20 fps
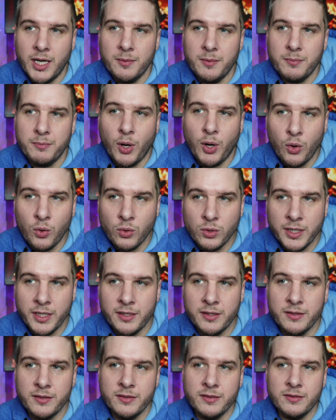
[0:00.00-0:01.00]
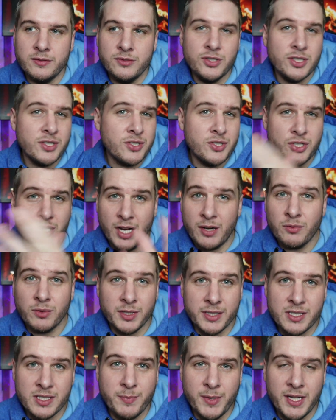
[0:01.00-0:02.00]
Poland, just generally
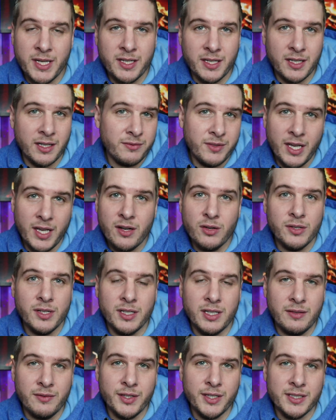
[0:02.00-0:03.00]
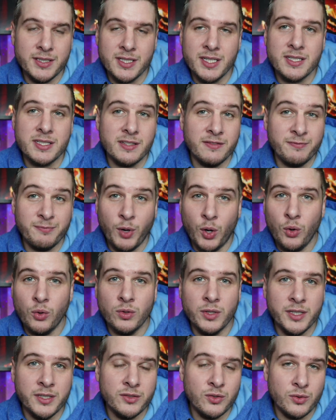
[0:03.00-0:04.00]
speaking, if NATO didn't even exist, if
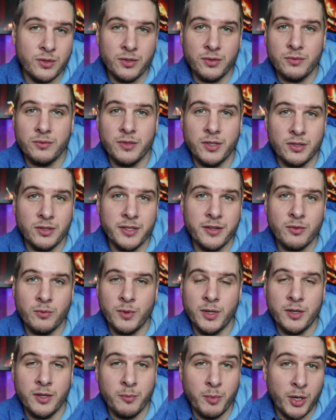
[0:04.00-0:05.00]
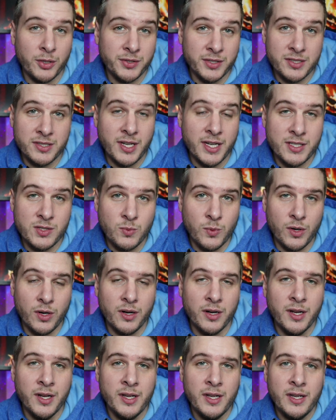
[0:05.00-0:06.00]
Poland or the Baltic states were
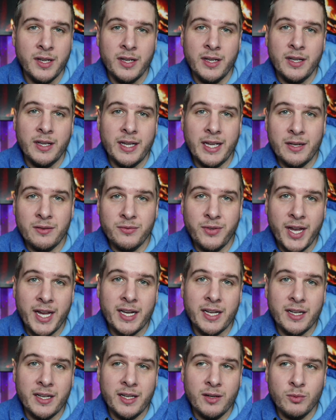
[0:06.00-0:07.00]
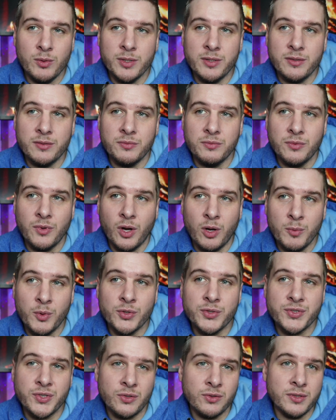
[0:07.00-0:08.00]
invaded, it would
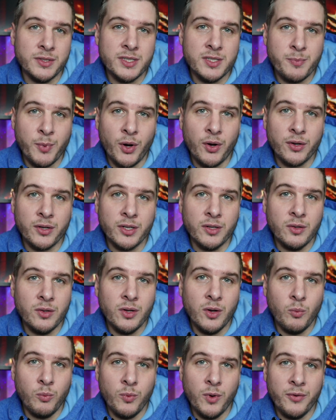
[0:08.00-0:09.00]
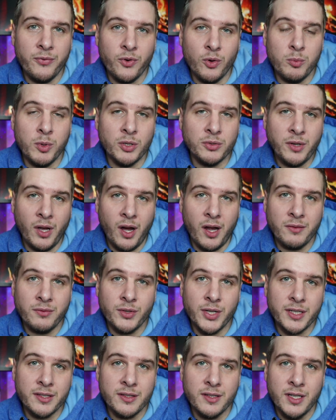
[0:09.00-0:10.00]
almost certainly spark a full-blown
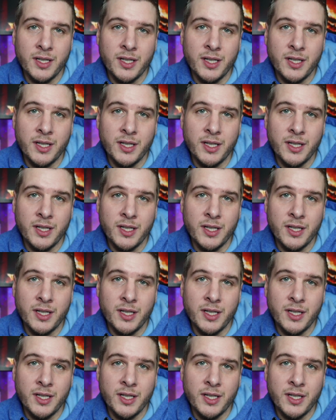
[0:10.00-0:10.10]
conflict,